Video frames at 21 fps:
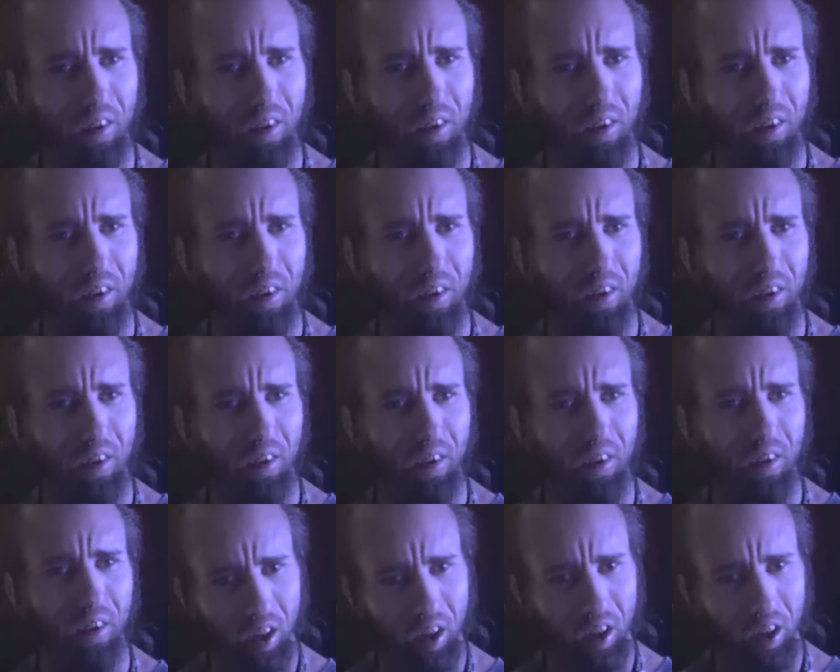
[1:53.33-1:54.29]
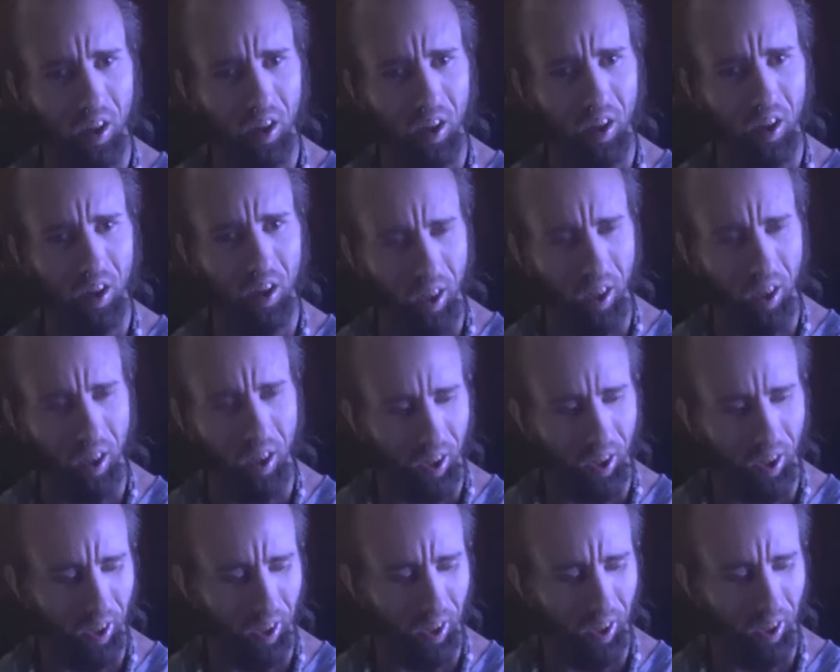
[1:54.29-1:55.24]

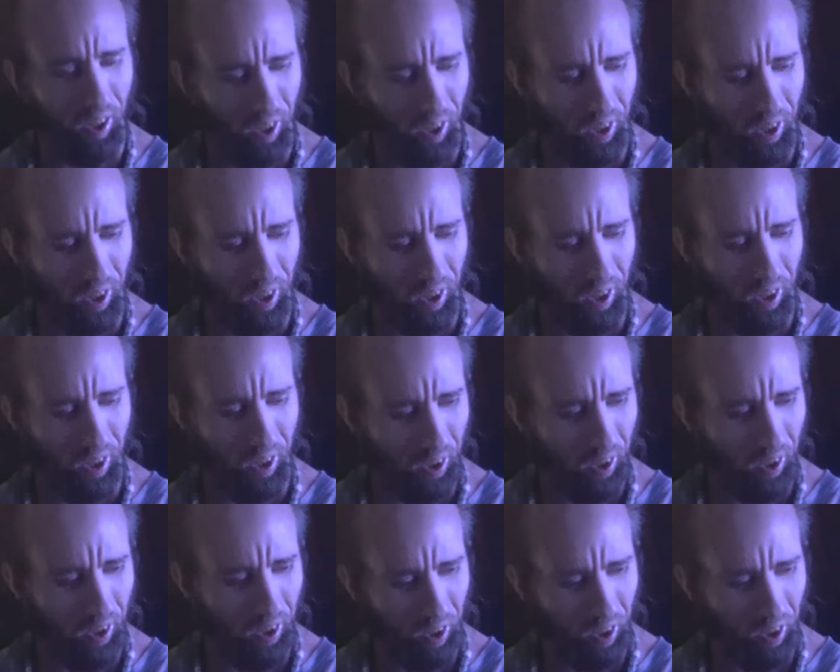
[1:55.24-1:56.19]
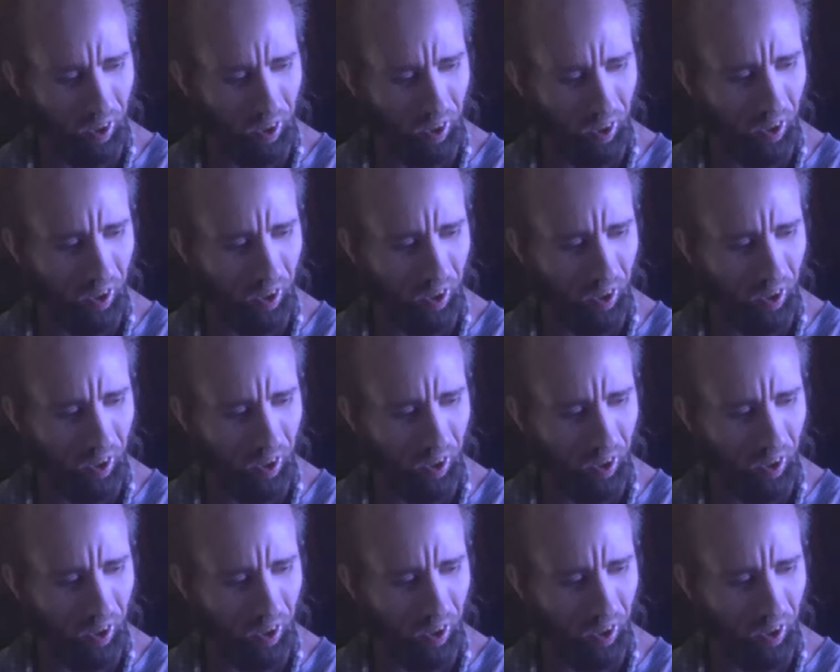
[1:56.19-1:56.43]
(no one is talking)